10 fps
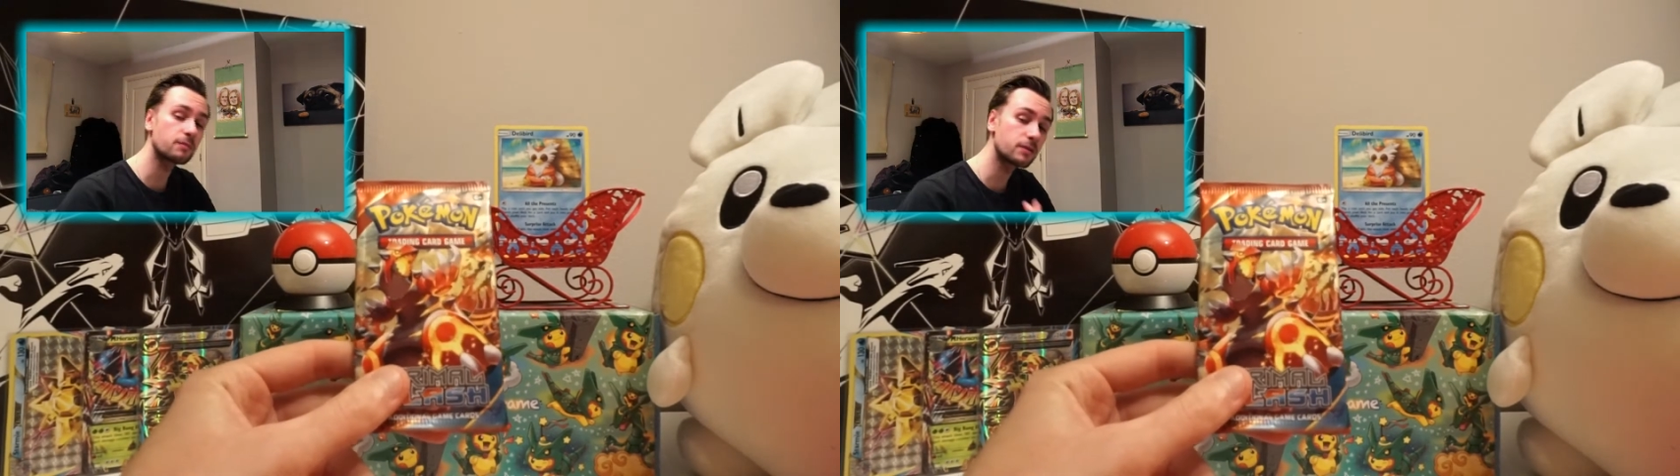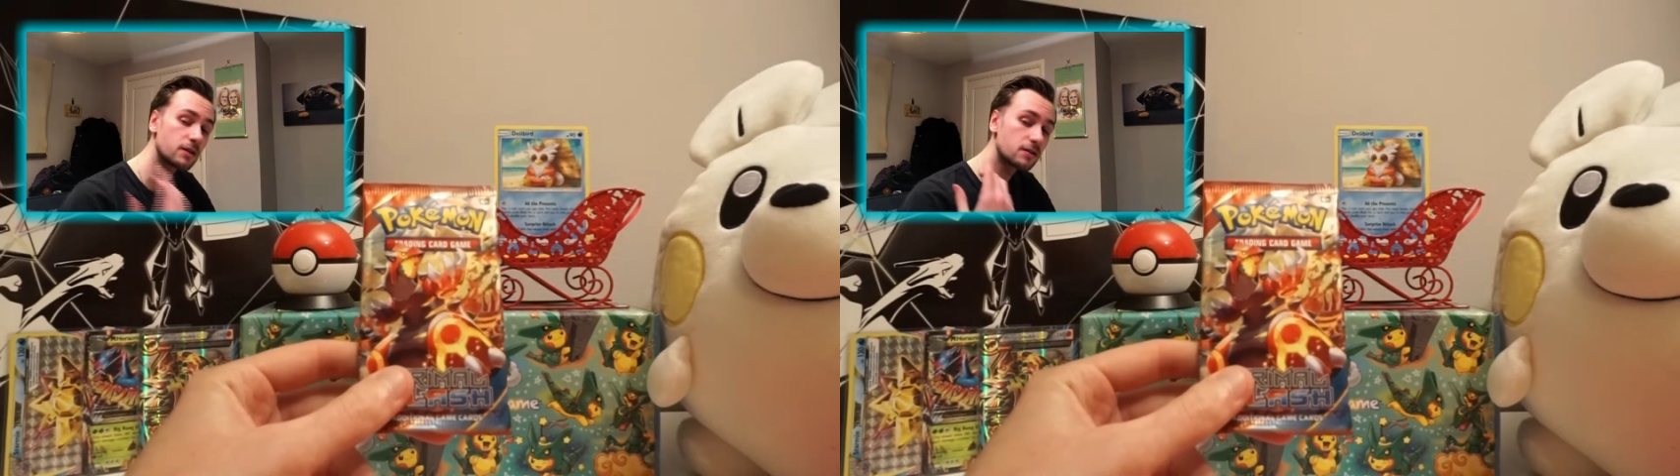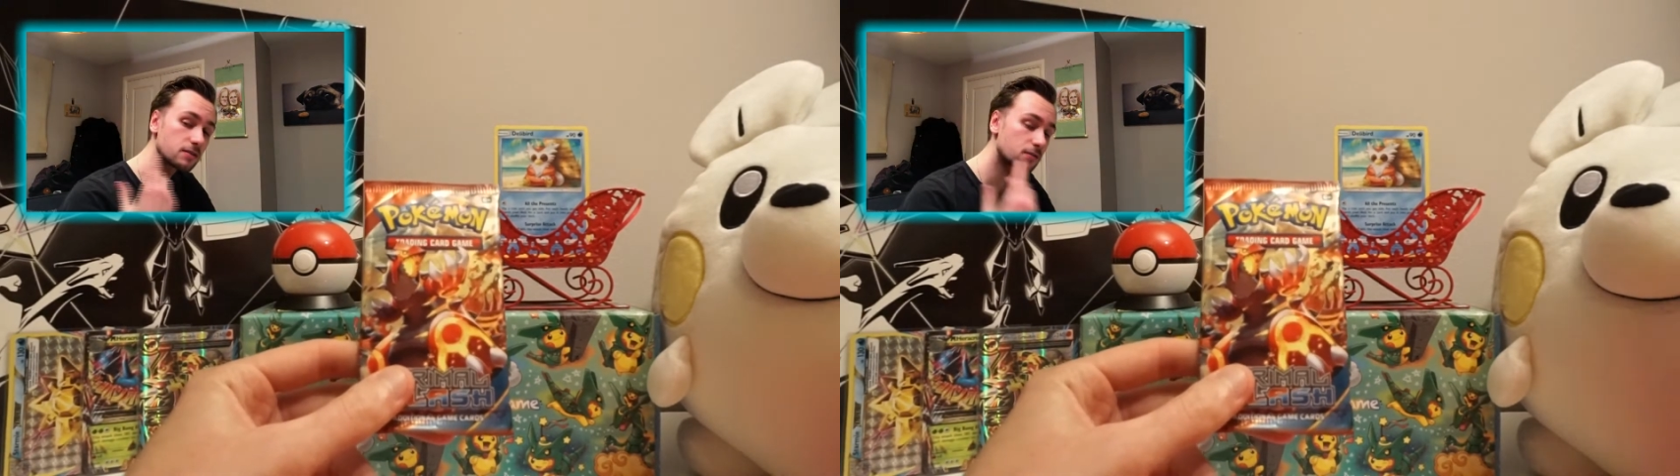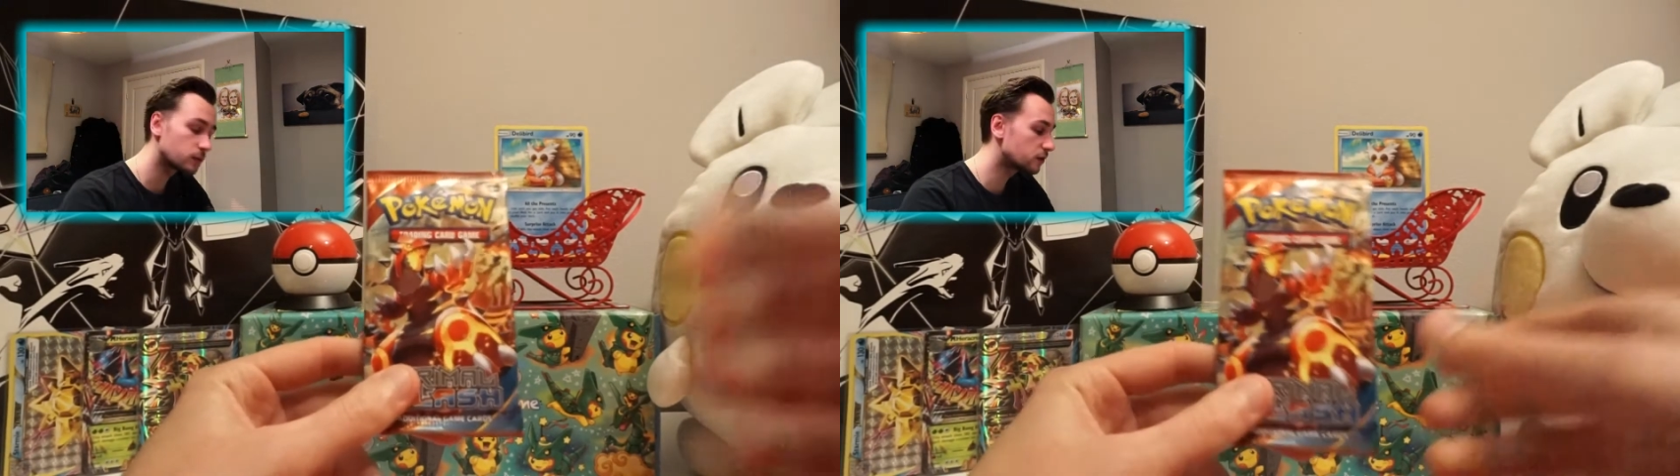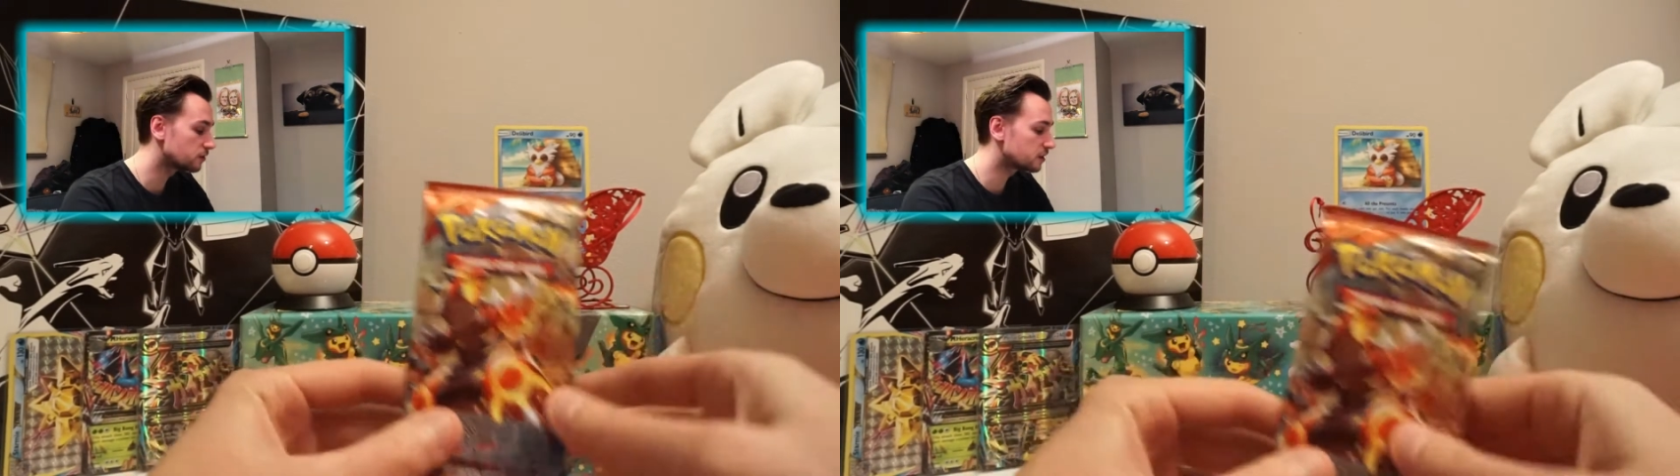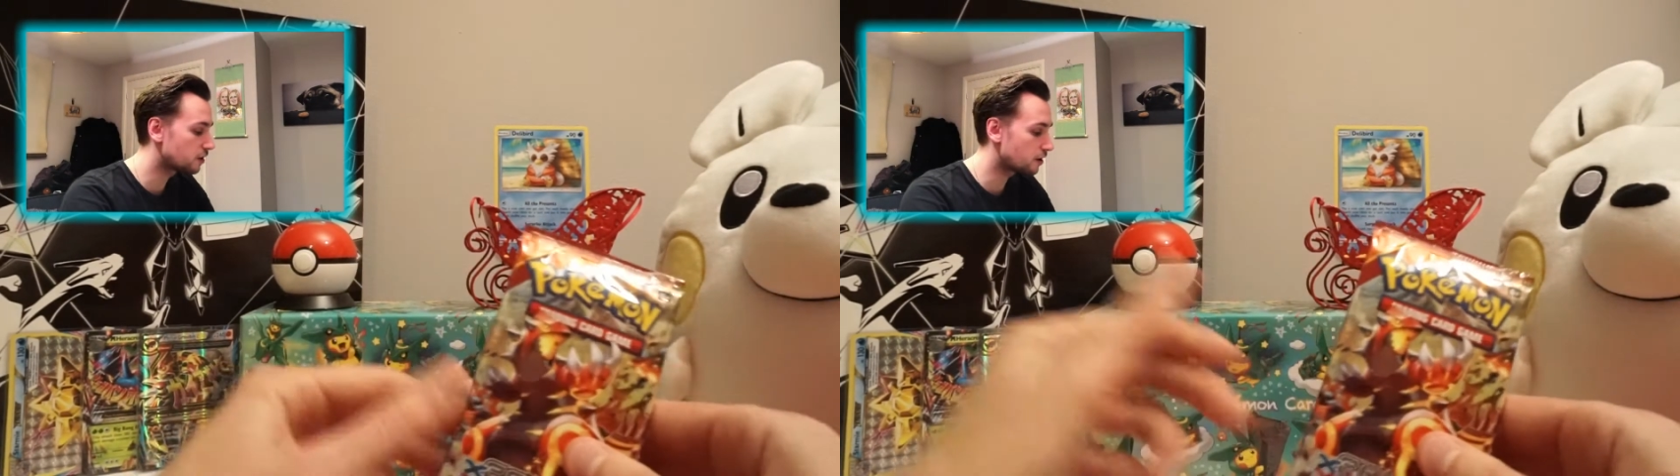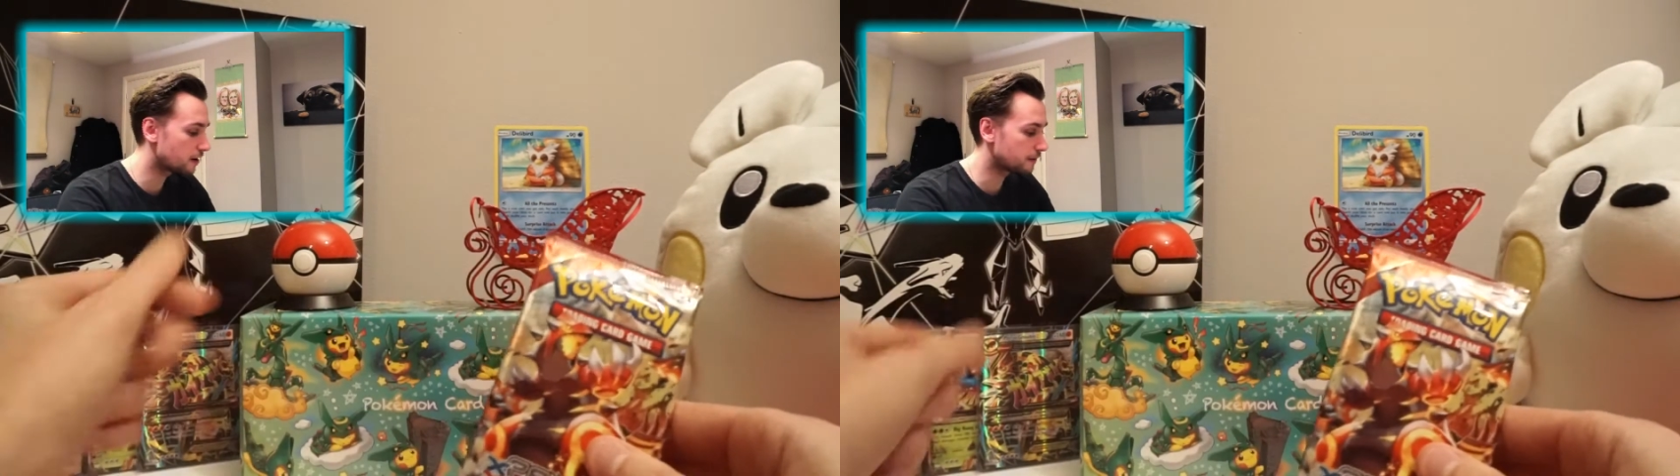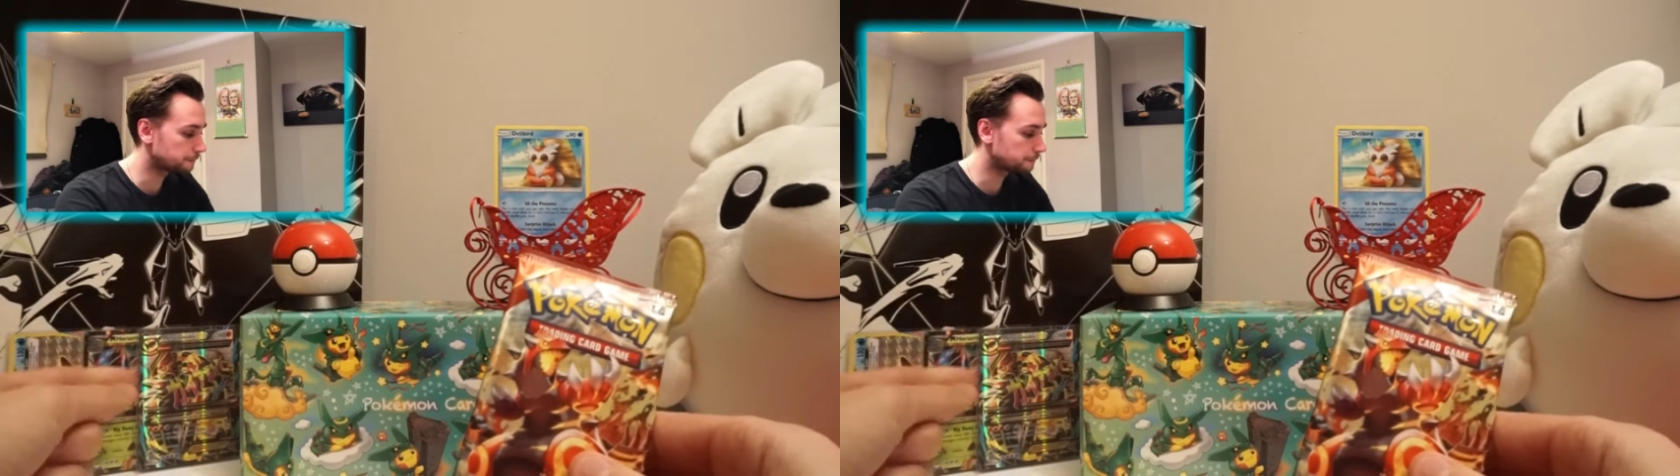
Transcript: Because we already got a.